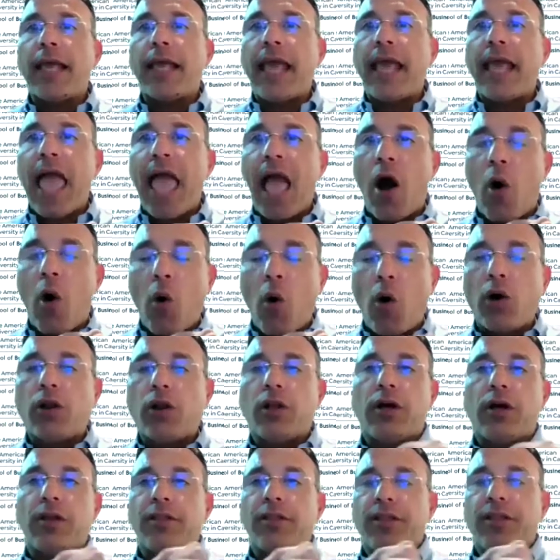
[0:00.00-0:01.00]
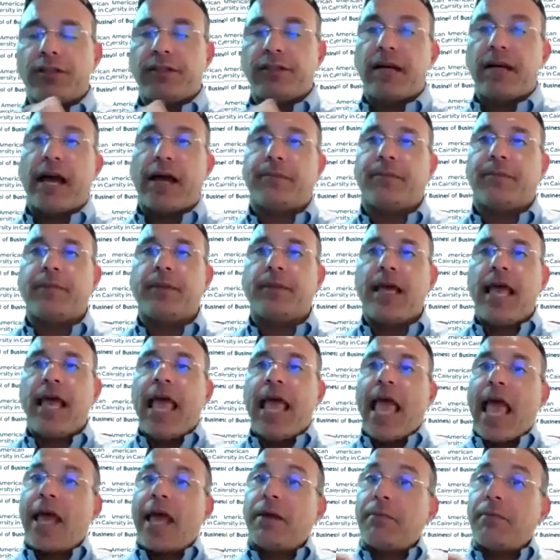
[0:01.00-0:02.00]
all the time.
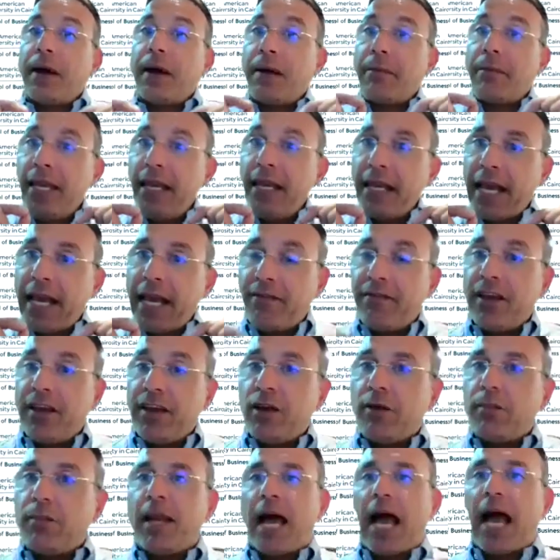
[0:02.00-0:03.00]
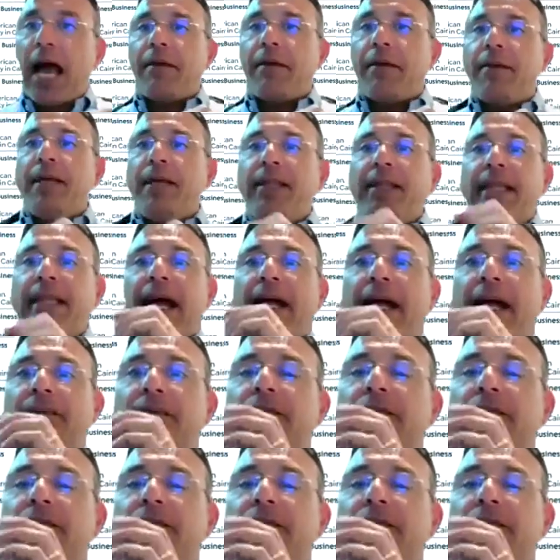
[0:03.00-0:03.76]
And by meaning available, I mean that,